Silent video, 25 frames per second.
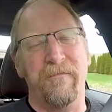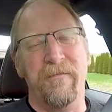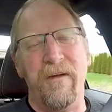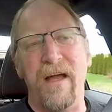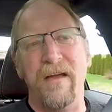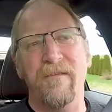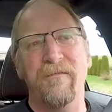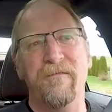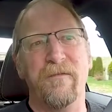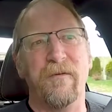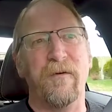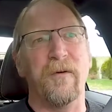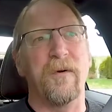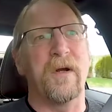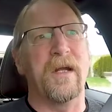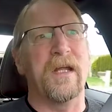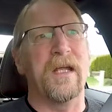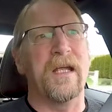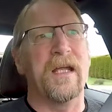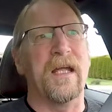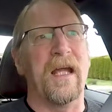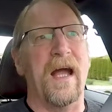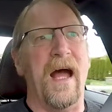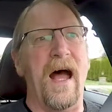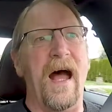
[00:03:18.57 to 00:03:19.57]

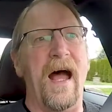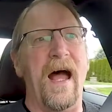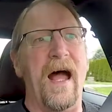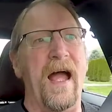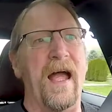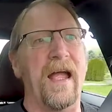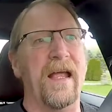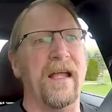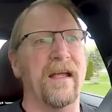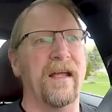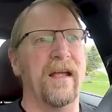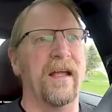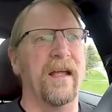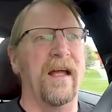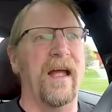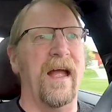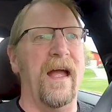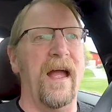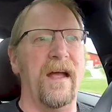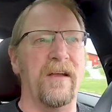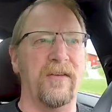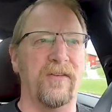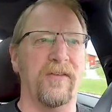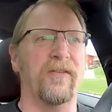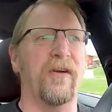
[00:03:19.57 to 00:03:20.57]
540i
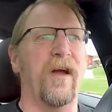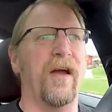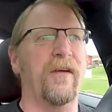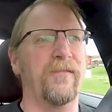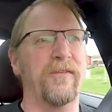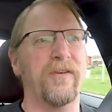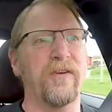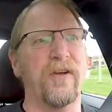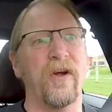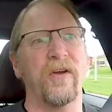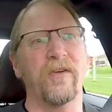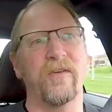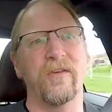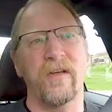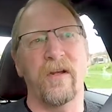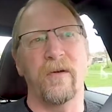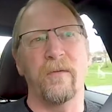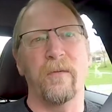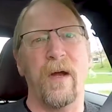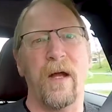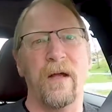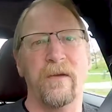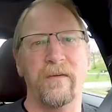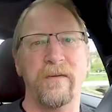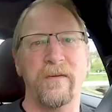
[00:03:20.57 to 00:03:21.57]
xDrive starts at around